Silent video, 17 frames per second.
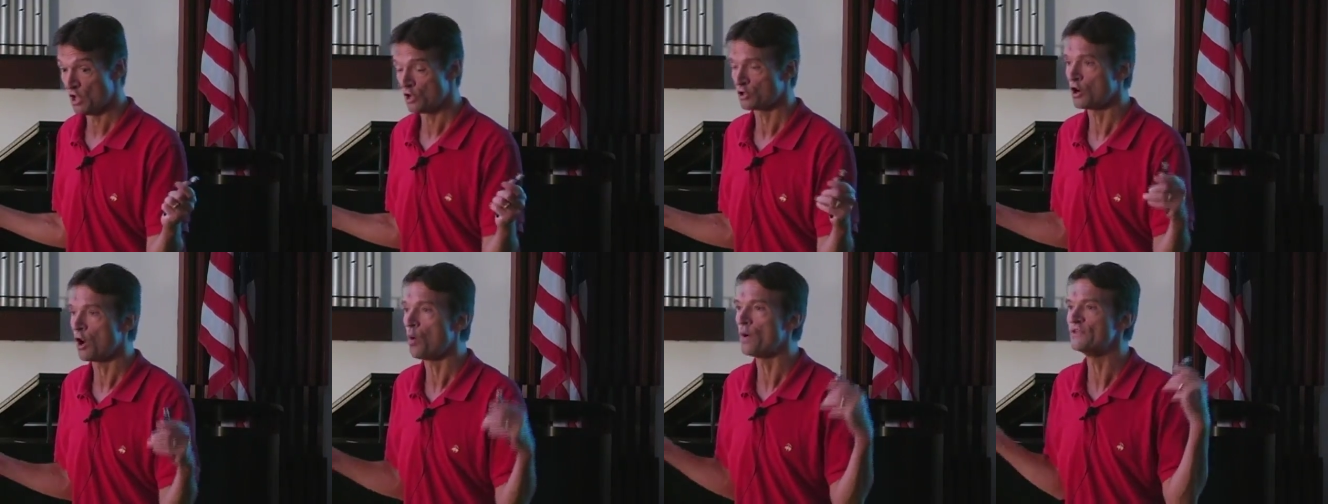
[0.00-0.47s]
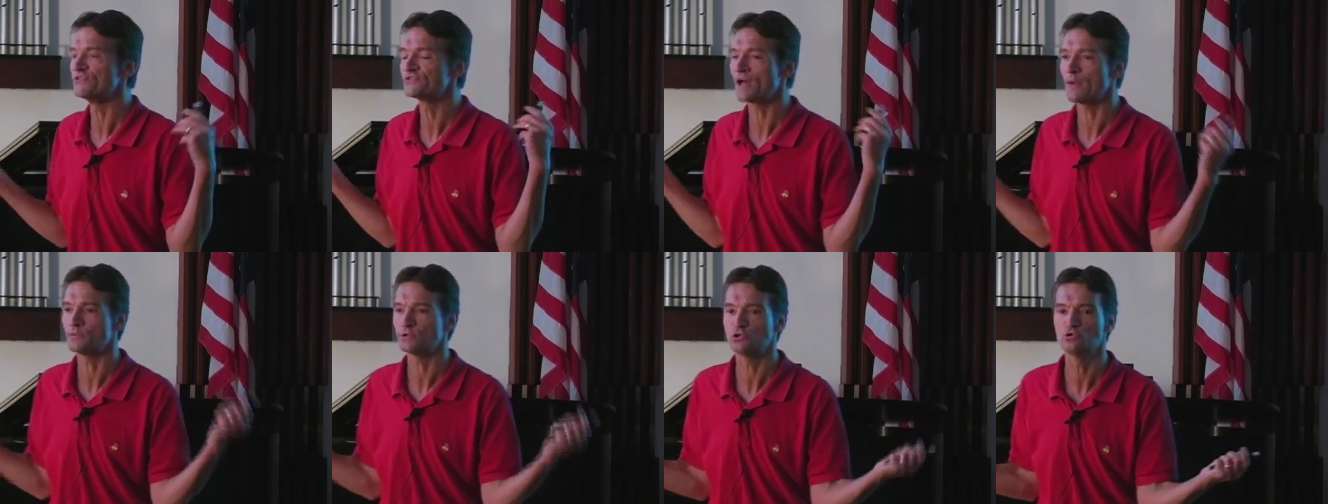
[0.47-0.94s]

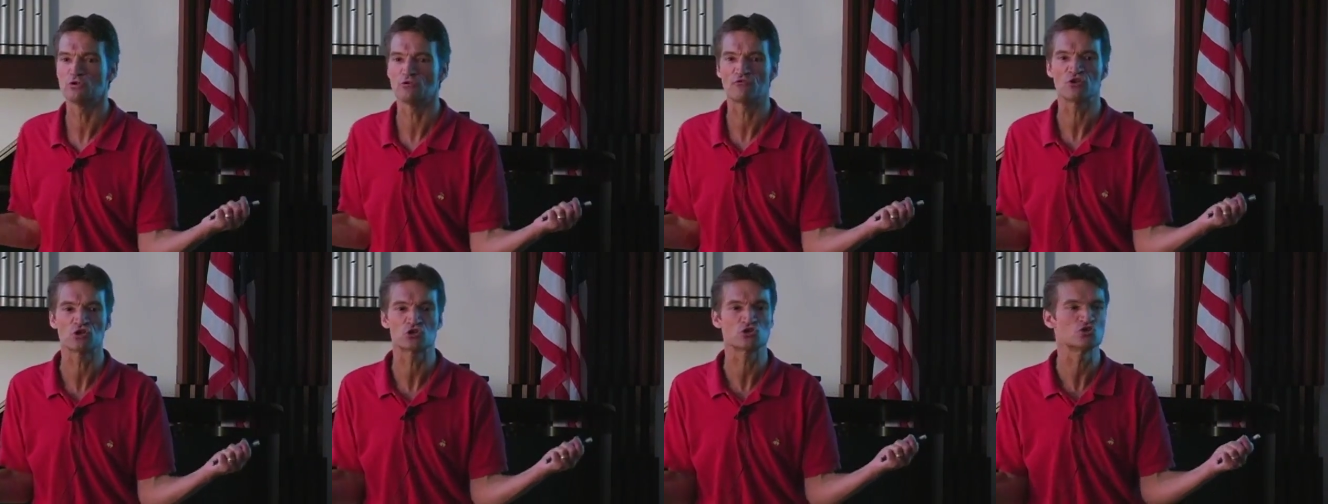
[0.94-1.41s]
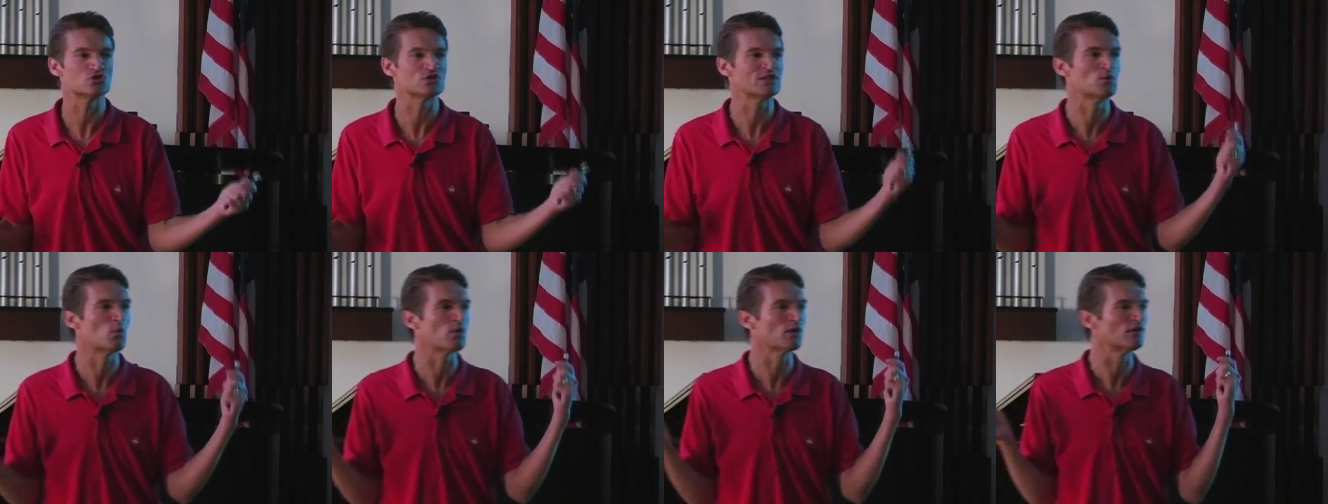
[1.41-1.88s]
Coenzyme Q
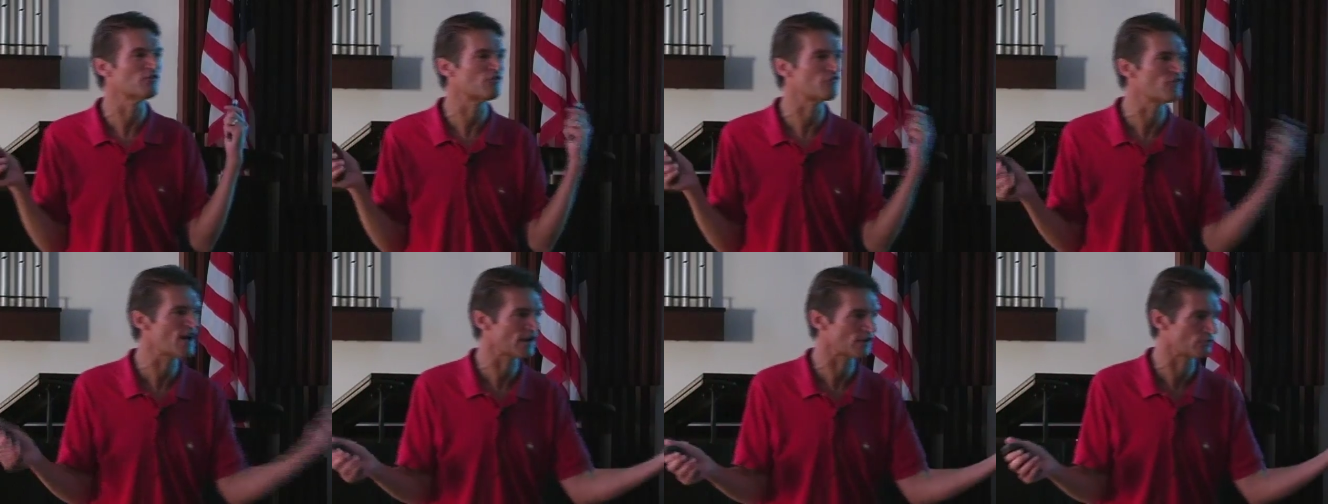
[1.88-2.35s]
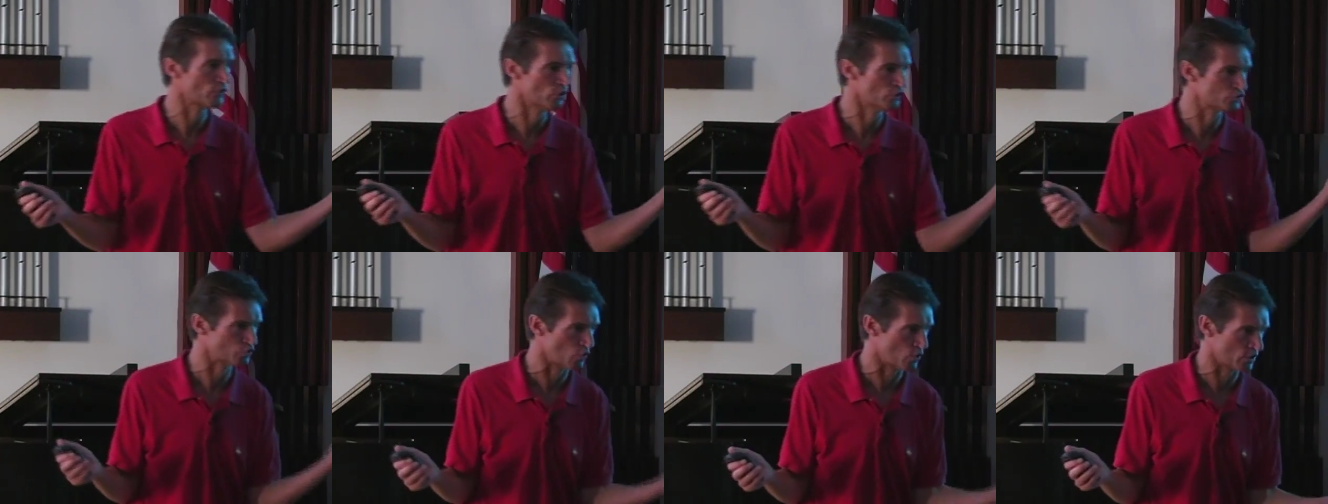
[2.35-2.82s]
deficiency will affect
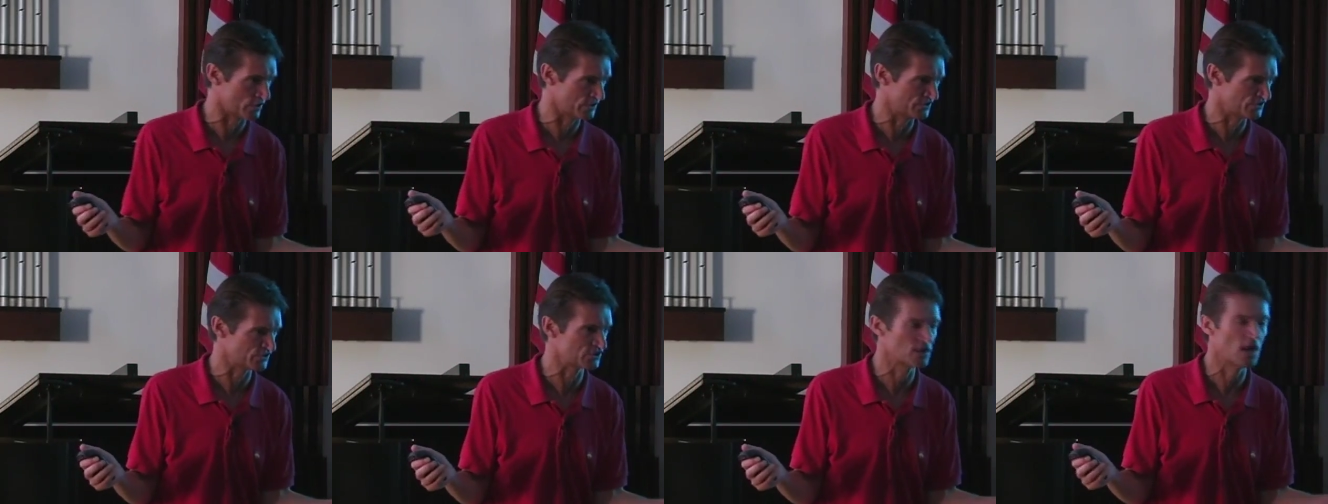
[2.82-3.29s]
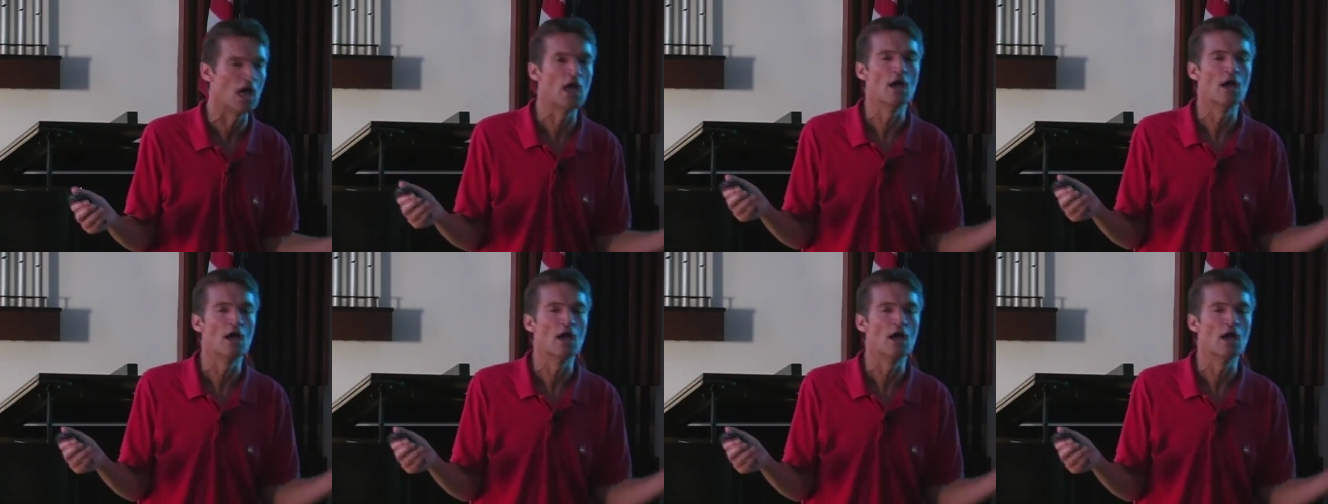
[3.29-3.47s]
those organs.